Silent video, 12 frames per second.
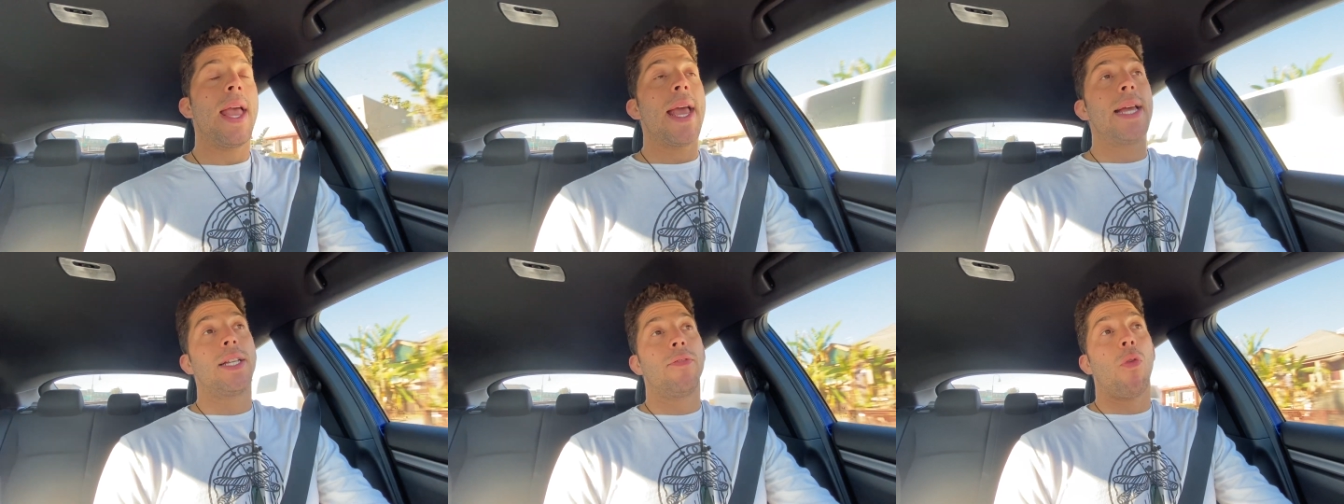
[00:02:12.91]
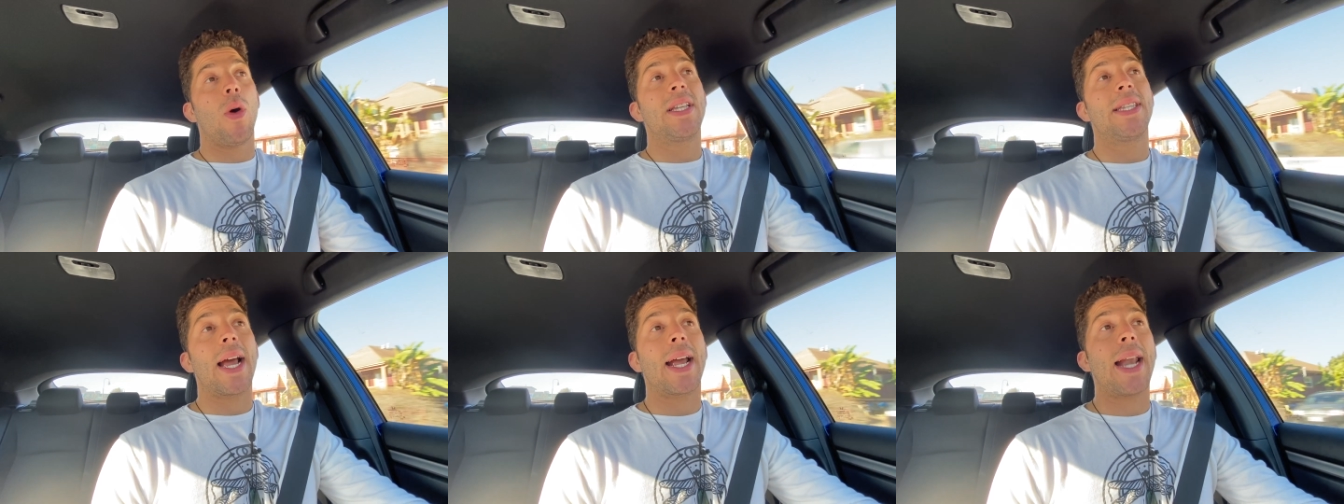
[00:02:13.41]
is a voice
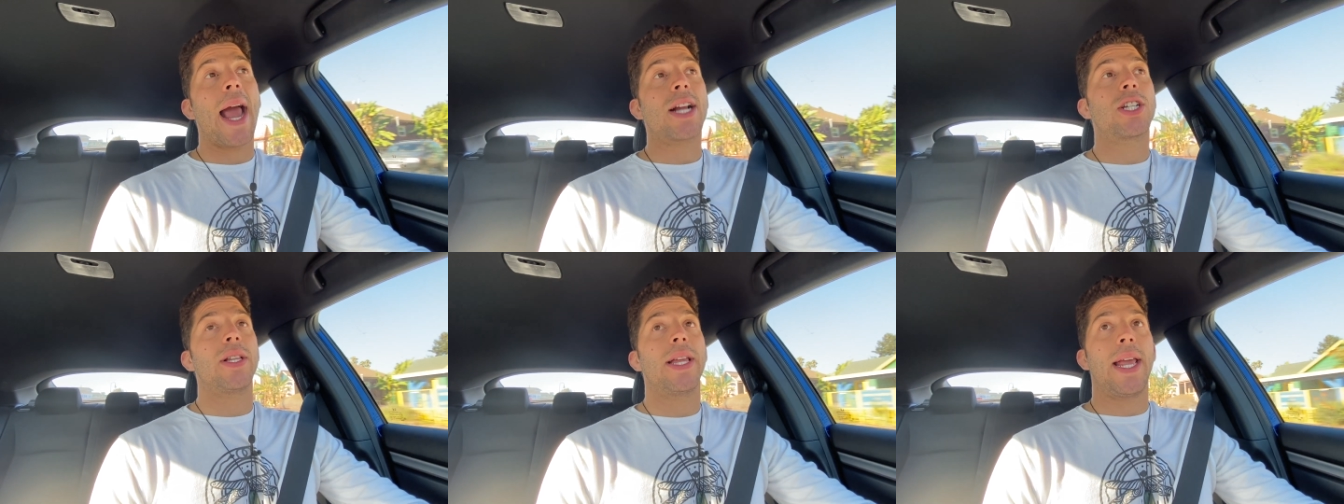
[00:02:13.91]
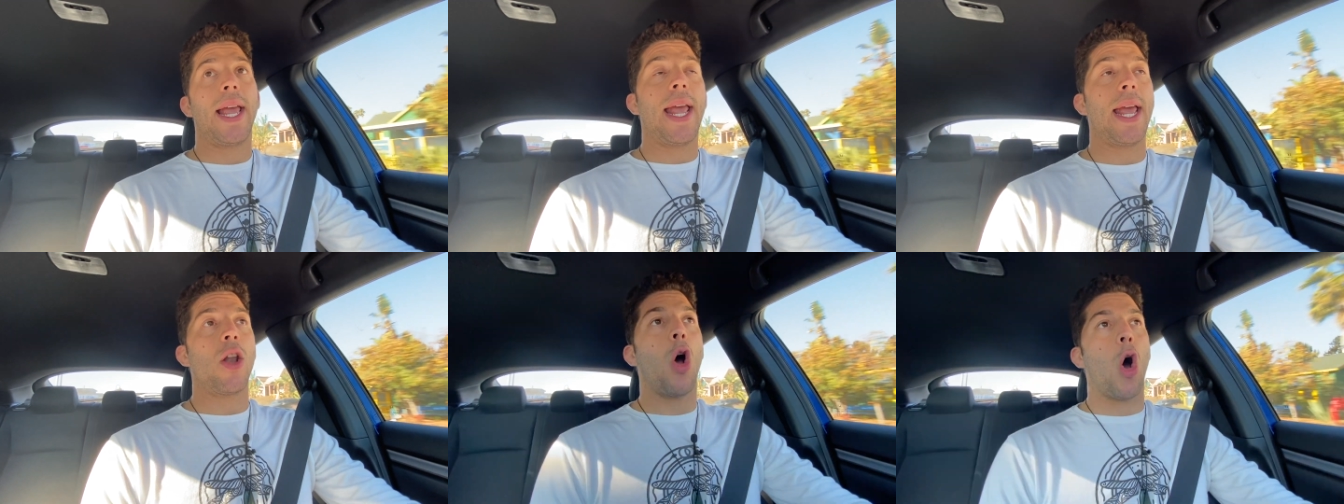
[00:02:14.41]
that can actually
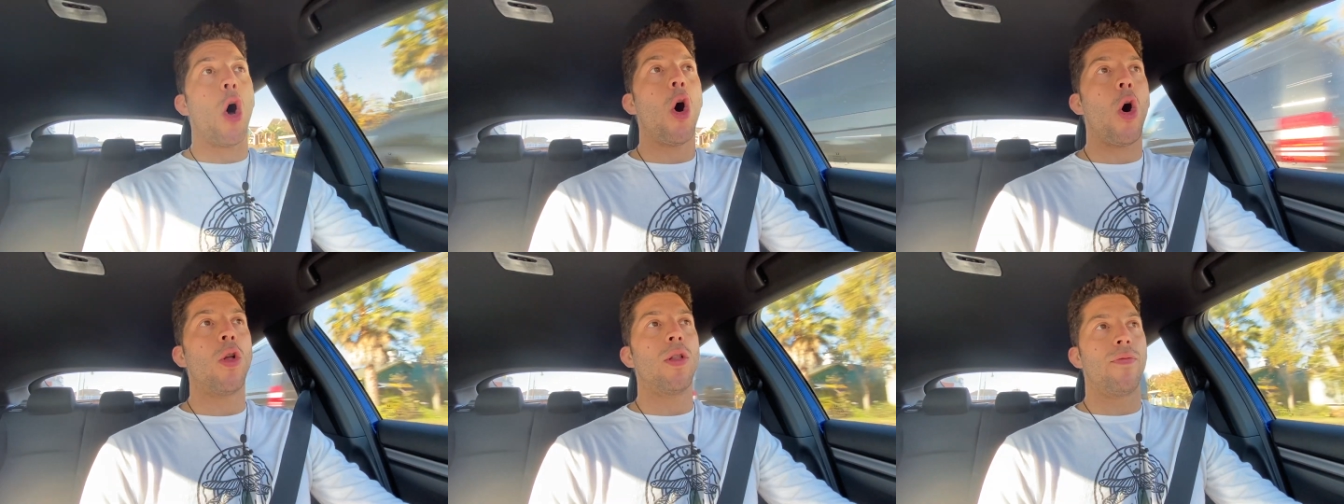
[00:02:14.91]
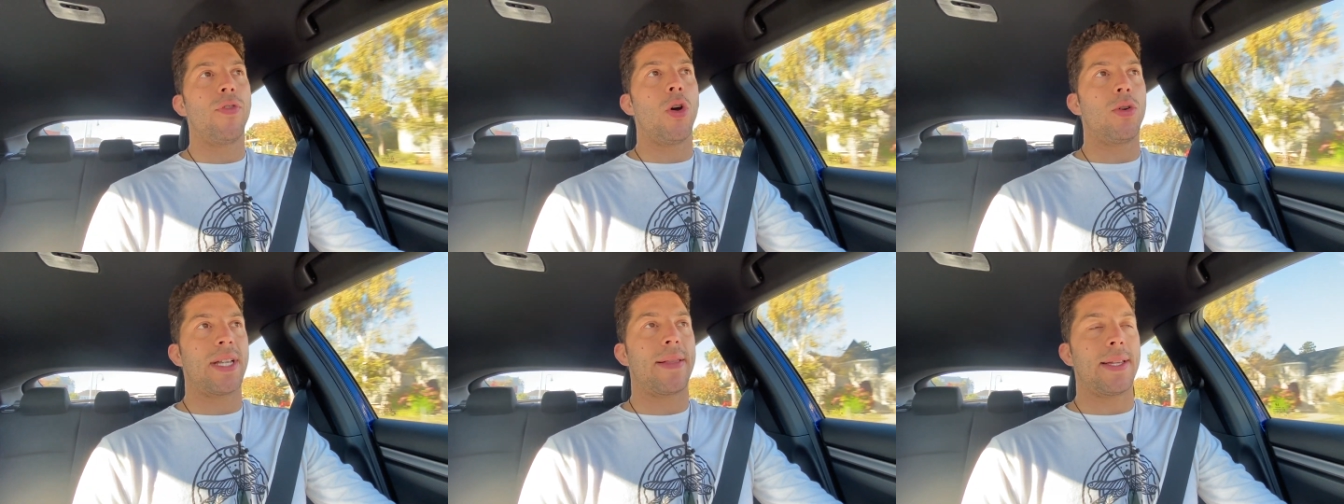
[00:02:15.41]
hit all of
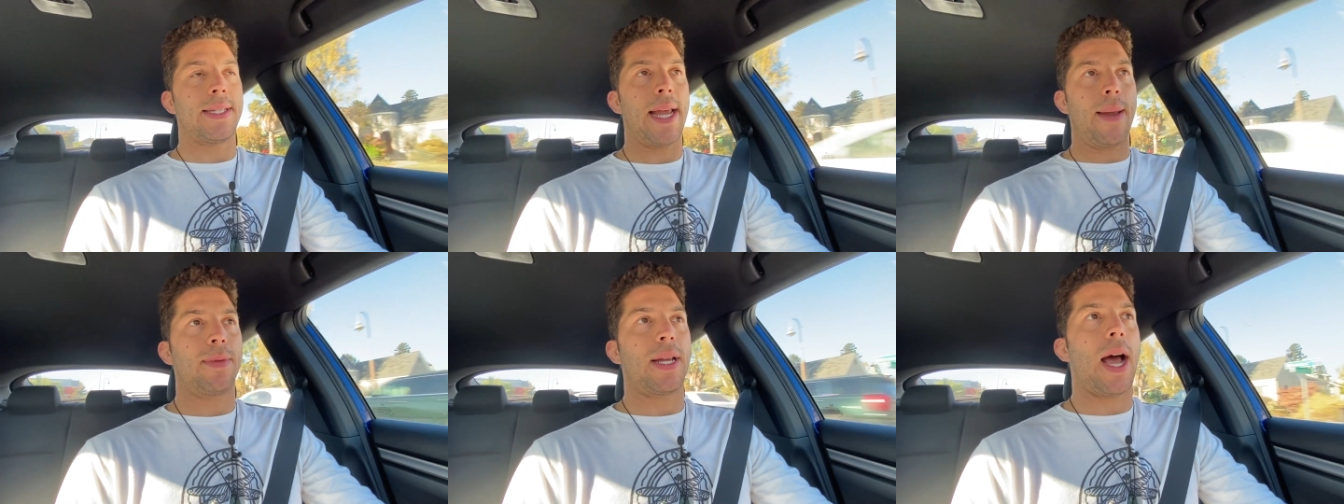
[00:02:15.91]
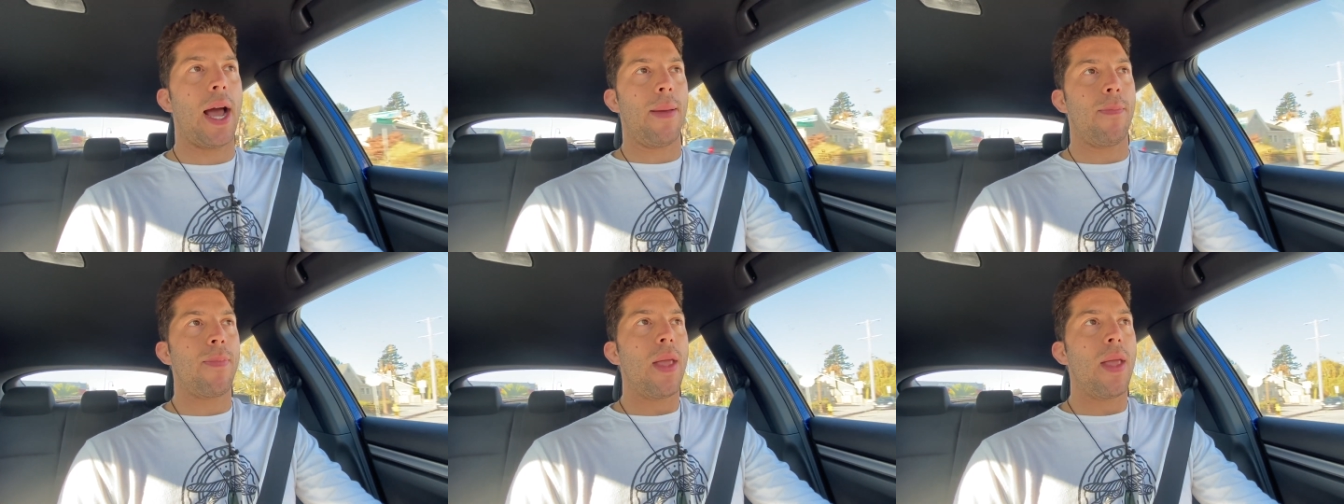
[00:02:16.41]
those at the same time.